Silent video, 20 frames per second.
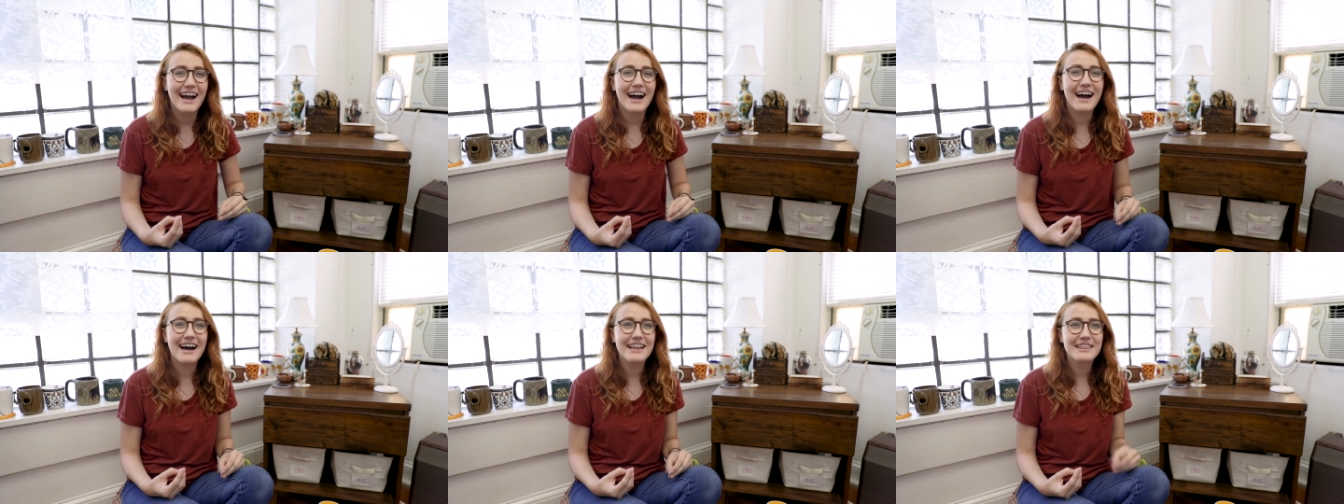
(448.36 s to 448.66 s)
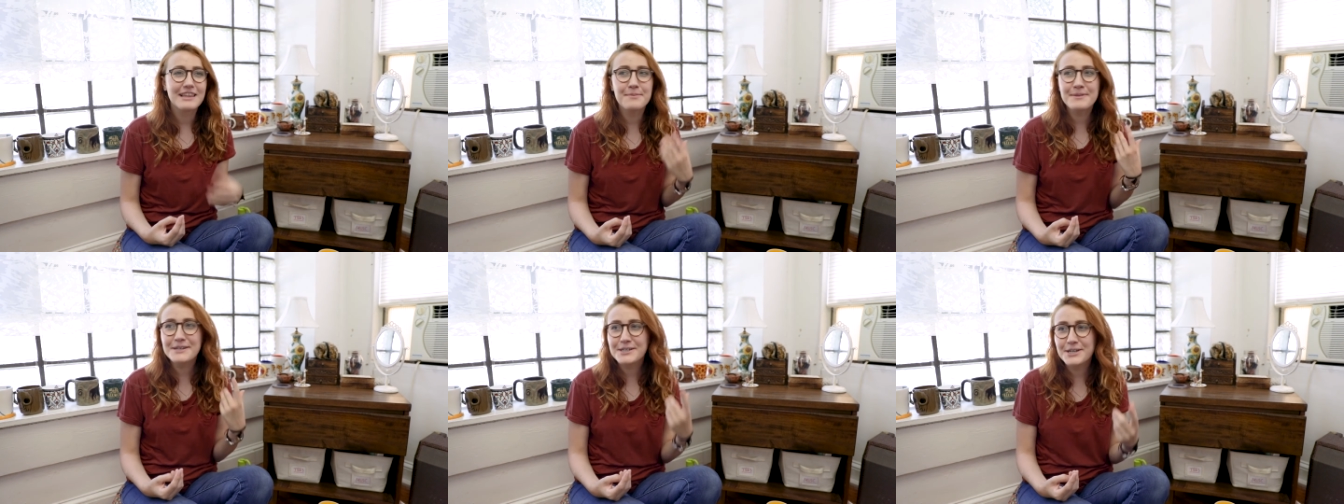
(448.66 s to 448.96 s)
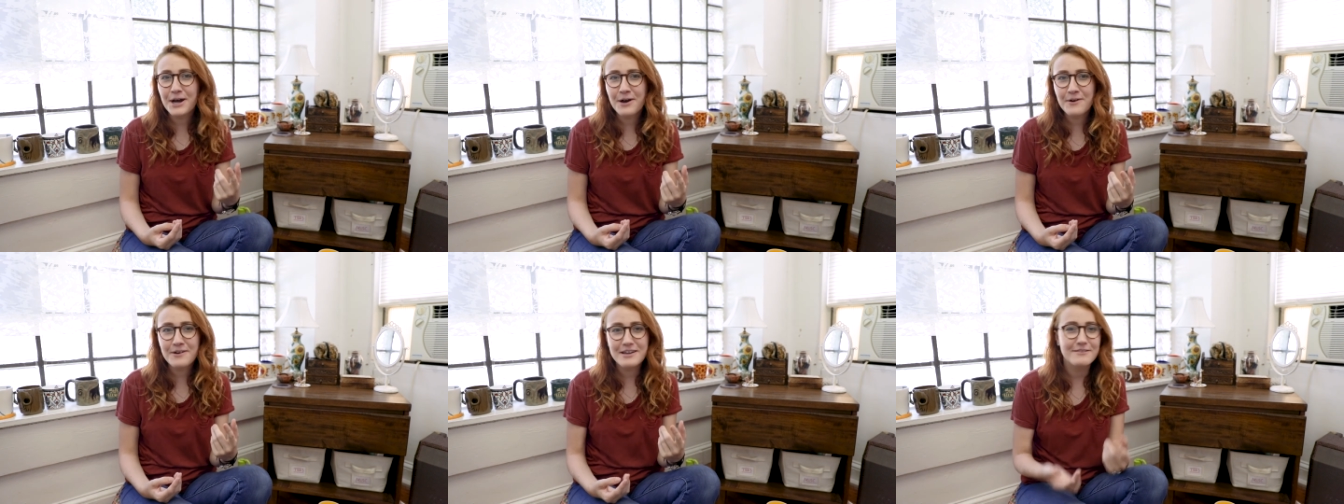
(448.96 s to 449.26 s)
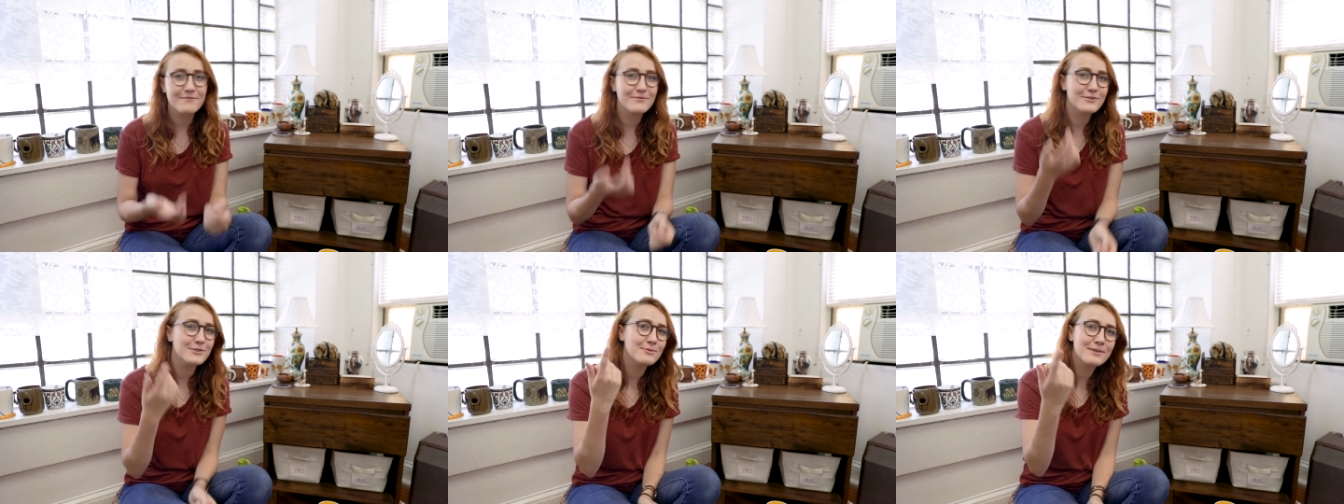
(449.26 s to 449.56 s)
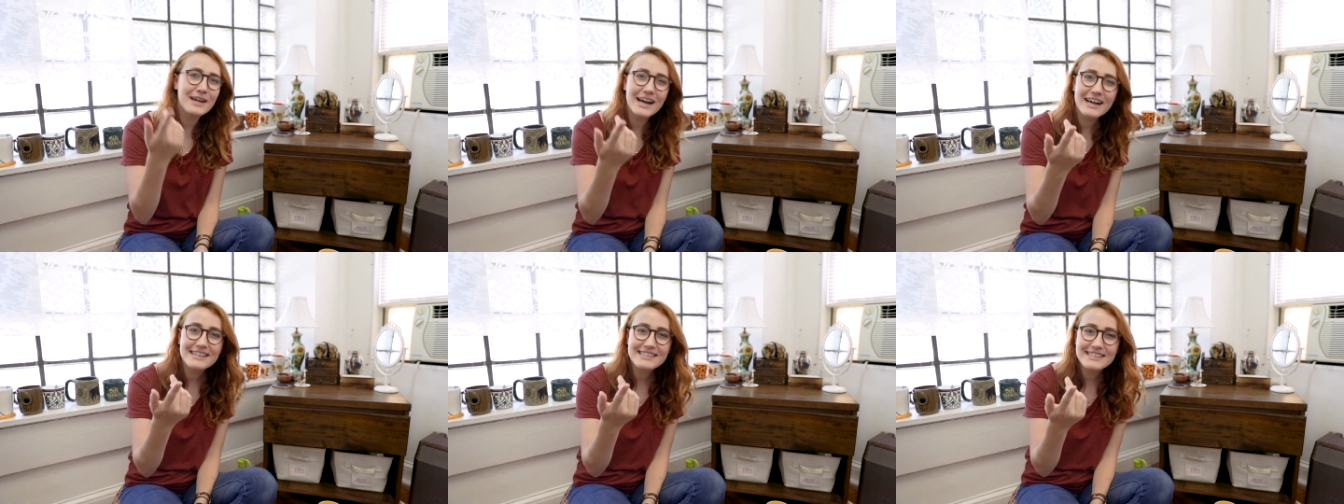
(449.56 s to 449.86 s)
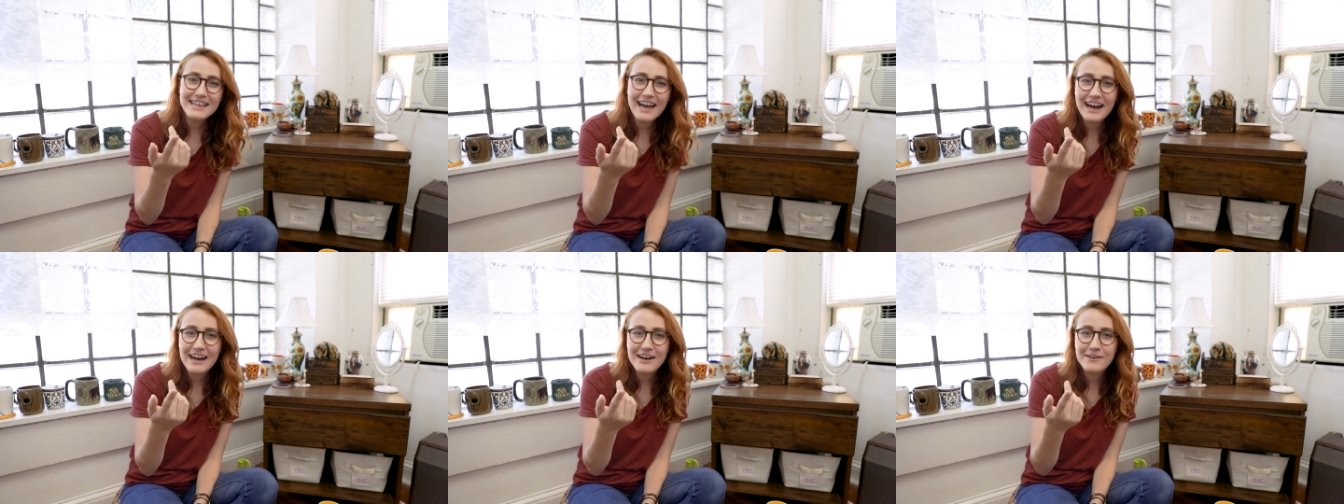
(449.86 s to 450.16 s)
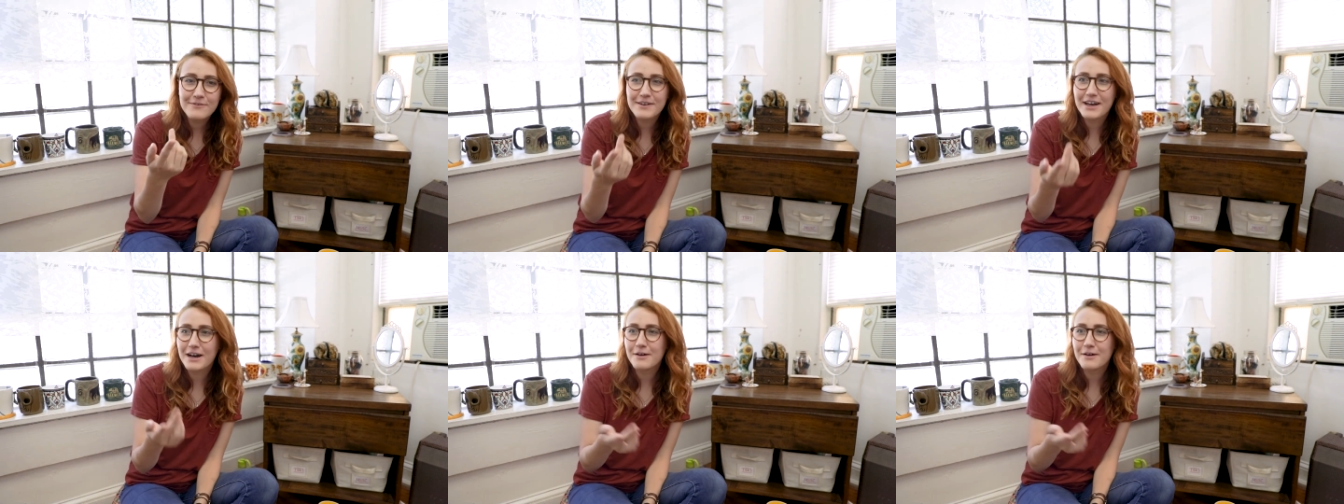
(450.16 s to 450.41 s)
Let me know if you guys have